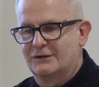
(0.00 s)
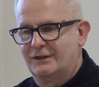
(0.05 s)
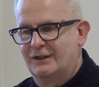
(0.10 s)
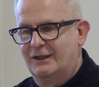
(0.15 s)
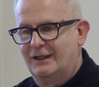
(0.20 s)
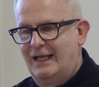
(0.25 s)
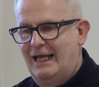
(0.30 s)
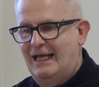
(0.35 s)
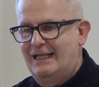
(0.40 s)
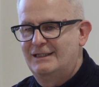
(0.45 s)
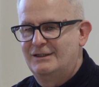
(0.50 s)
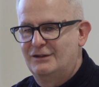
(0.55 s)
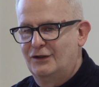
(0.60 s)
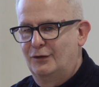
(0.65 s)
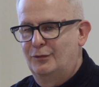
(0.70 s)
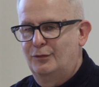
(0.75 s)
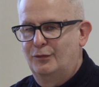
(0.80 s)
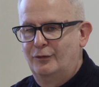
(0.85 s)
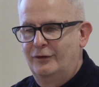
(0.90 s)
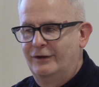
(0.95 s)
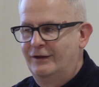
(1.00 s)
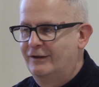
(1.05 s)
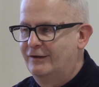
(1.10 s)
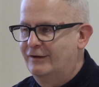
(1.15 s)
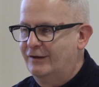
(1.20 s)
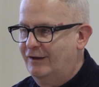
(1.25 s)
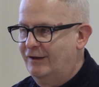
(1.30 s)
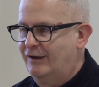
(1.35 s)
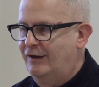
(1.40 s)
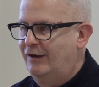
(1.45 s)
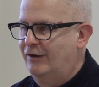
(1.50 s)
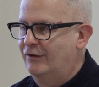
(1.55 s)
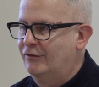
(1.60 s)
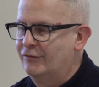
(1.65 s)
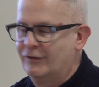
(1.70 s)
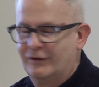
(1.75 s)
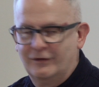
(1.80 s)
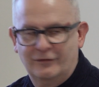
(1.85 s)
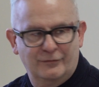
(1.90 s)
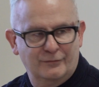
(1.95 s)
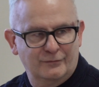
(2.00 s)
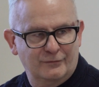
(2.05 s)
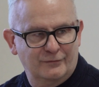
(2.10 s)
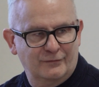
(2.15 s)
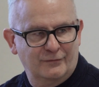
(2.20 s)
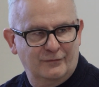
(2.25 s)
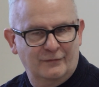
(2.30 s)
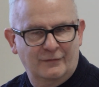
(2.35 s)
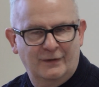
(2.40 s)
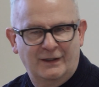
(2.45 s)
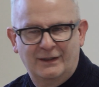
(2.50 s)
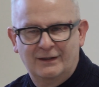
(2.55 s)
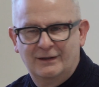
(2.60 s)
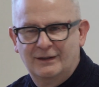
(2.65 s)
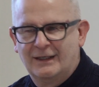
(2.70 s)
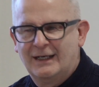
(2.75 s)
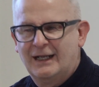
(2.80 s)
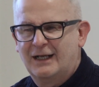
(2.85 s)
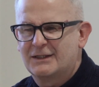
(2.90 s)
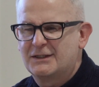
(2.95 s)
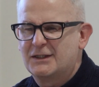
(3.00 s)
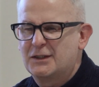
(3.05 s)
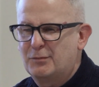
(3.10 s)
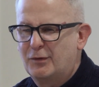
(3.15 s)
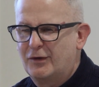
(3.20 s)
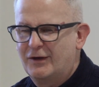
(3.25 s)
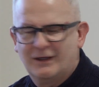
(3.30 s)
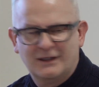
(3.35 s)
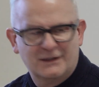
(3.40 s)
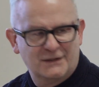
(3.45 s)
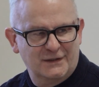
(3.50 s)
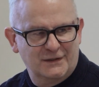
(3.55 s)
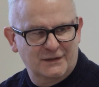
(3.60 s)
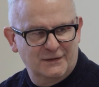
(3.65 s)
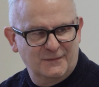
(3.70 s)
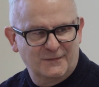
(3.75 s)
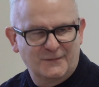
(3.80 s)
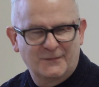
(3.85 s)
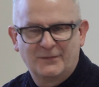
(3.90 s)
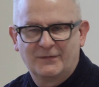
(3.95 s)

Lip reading: You can end up with over analysis paralysis.